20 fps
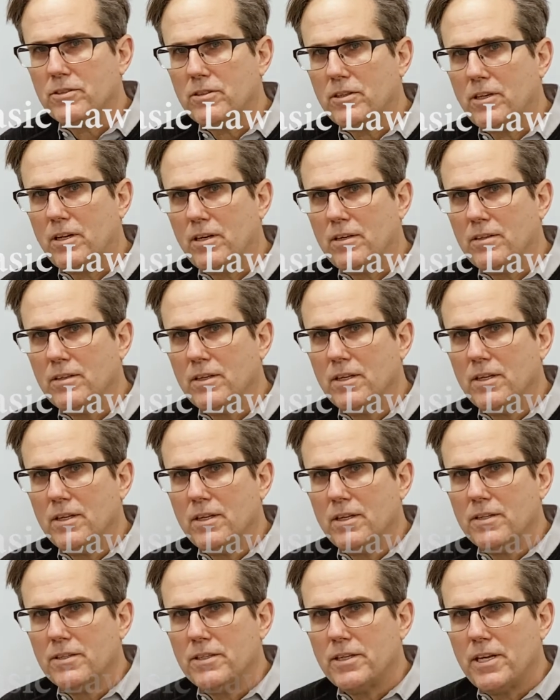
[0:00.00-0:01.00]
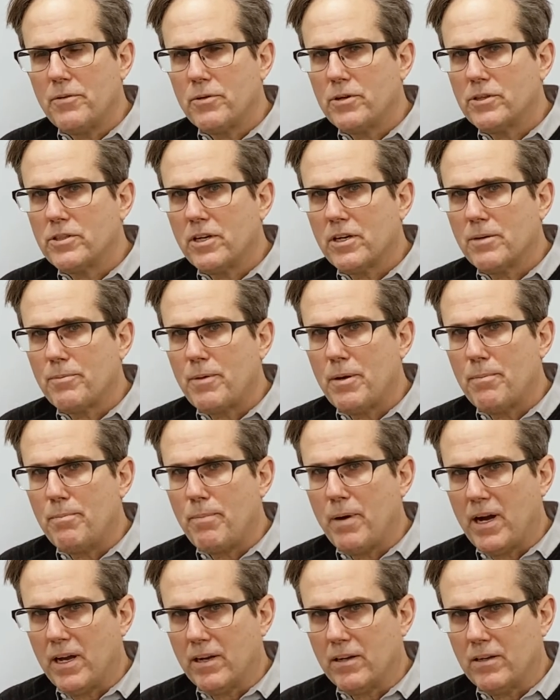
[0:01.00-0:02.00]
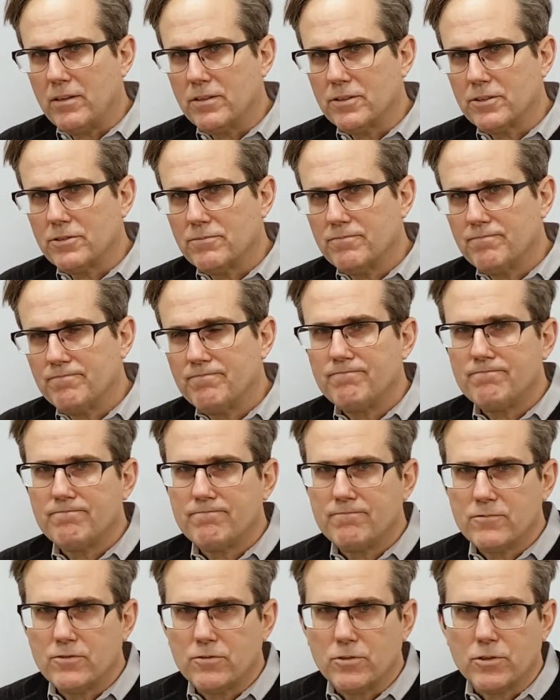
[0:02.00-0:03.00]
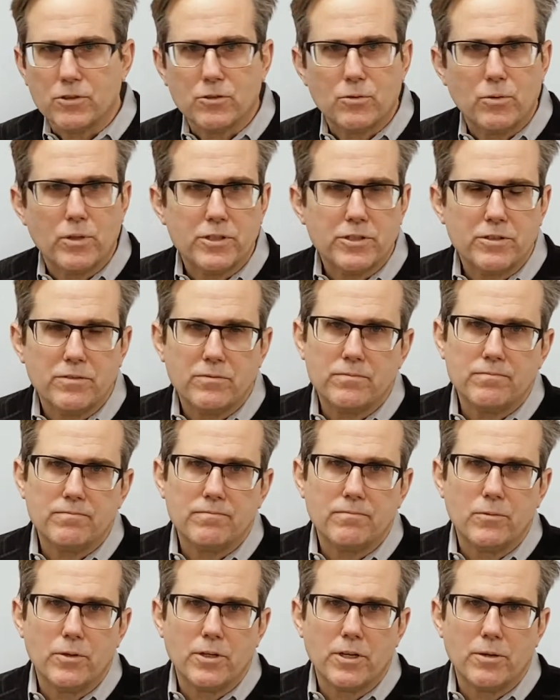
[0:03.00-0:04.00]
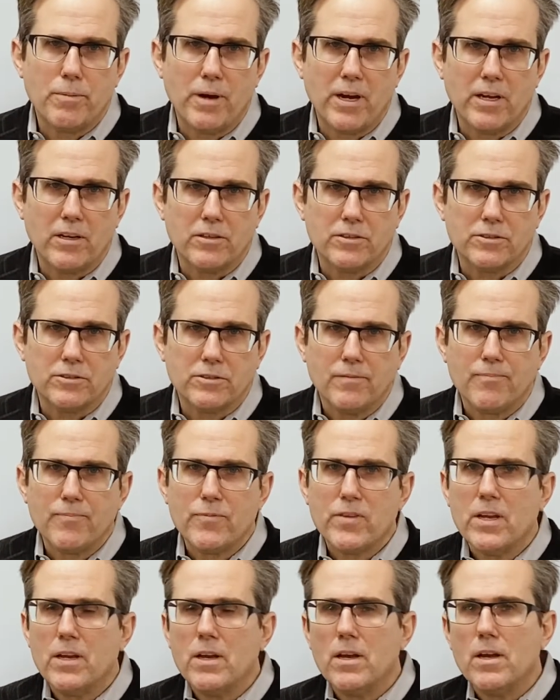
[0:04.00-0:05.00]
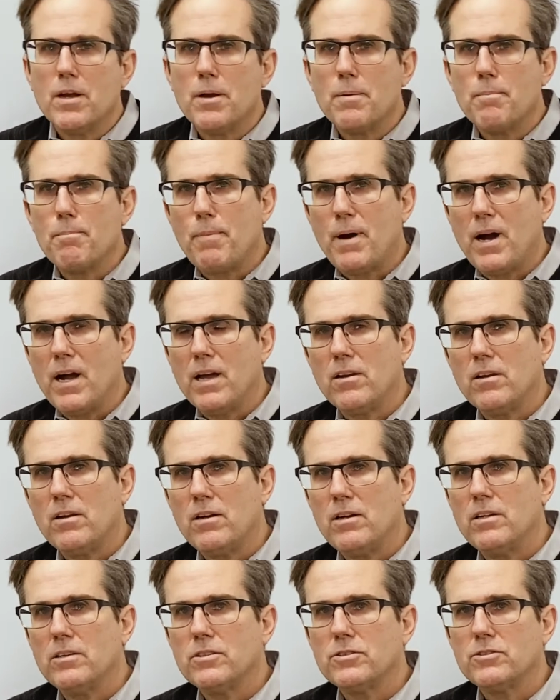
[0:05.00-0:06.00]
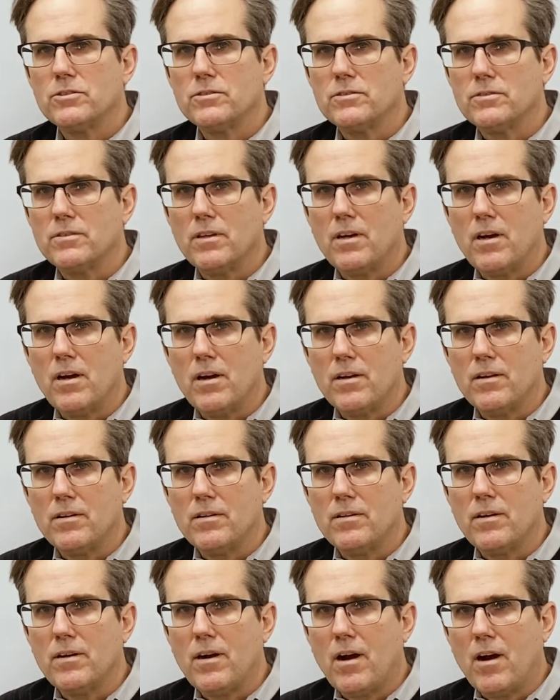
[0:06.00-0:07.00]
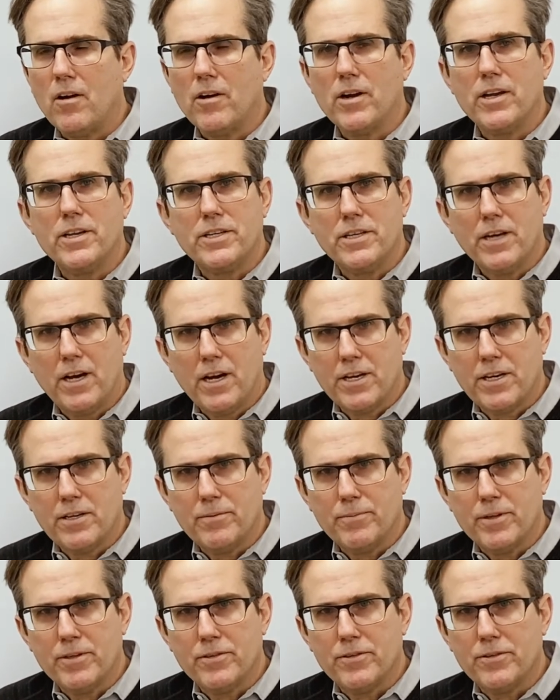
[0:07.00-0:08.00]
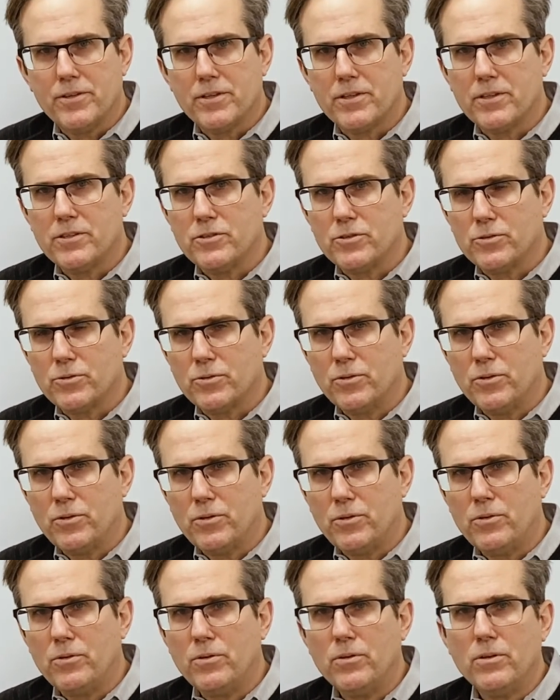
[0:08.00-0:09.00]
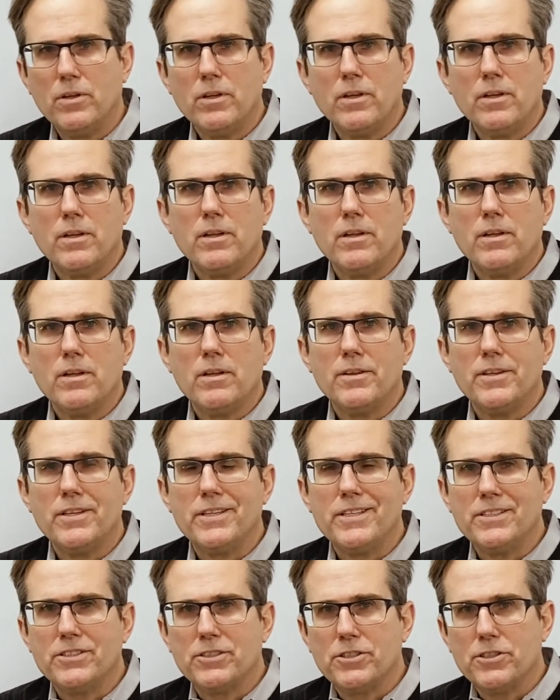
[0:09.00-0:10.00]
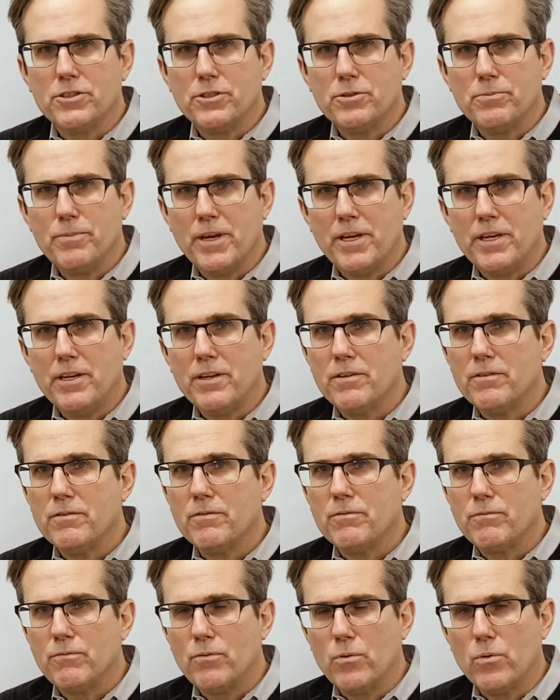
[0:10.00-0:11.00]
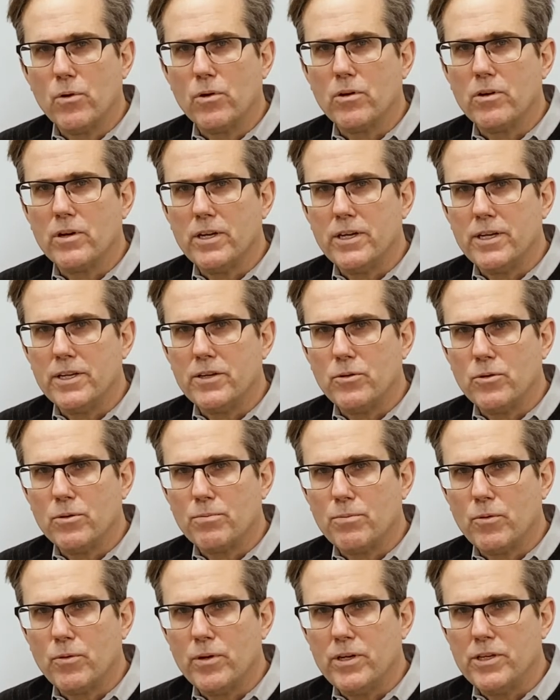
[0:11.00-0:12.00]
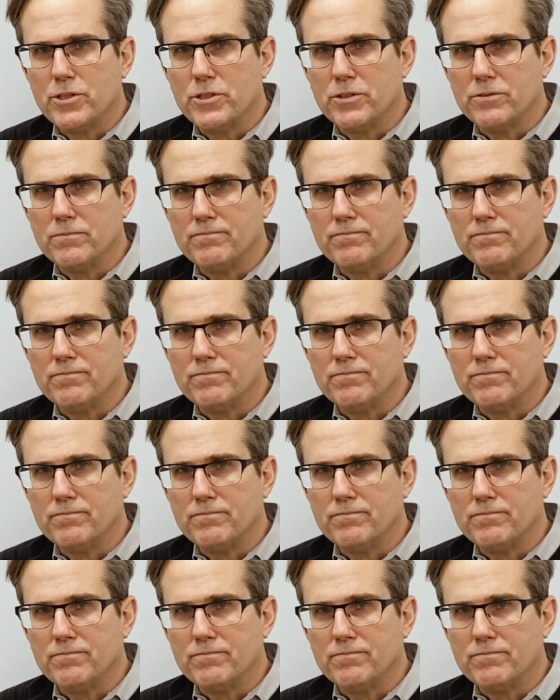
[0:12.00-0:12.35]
Law. Today we're going to talk about bylaws. First question, what are bylaws? Bylaws are a document that control the decision making for a corporation.